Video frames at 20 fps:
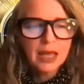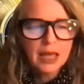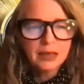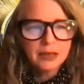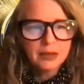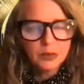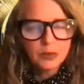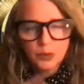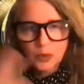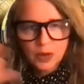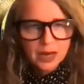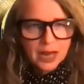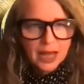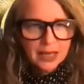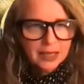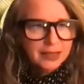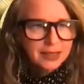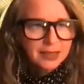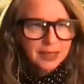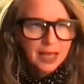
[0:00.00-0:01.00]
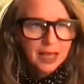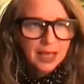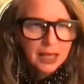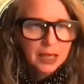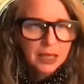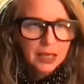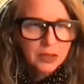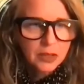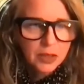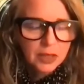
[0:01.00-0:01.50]
And what I
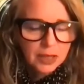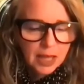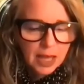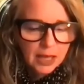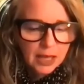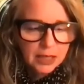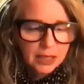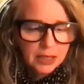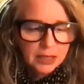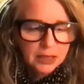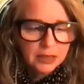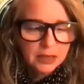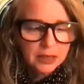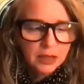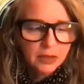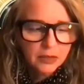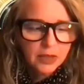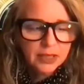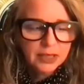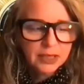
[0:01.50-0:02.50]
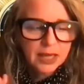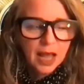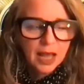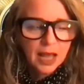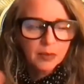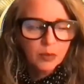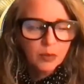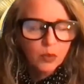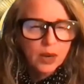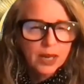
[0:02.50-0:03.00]
say during that is, the
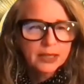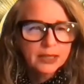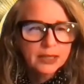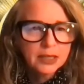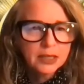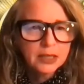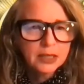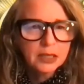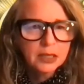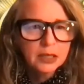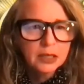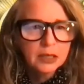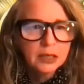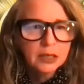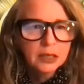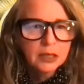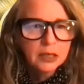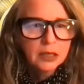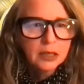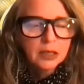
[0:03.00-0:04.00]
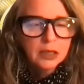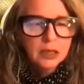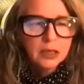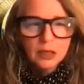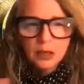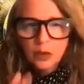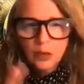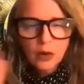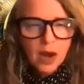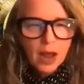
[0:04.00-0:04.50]
time wasted
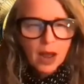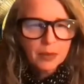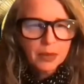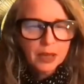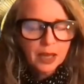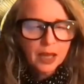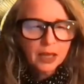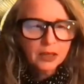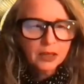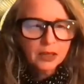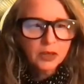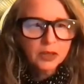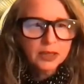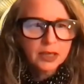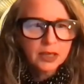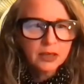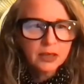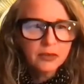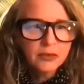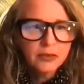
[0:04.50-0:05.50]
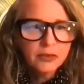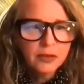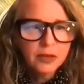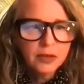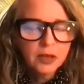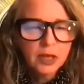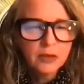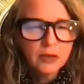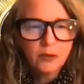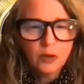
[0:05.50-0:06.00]
crapping on yourself,
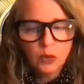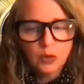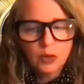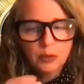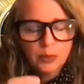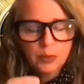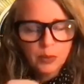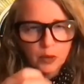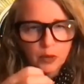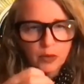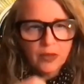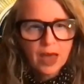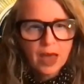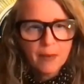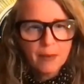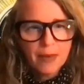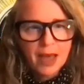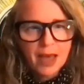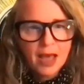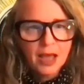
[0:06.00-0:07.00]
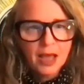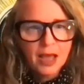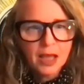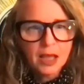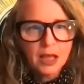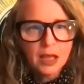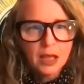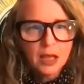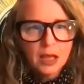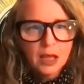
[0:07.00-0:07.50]
if you could pull that
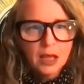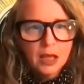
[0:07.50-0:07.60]
back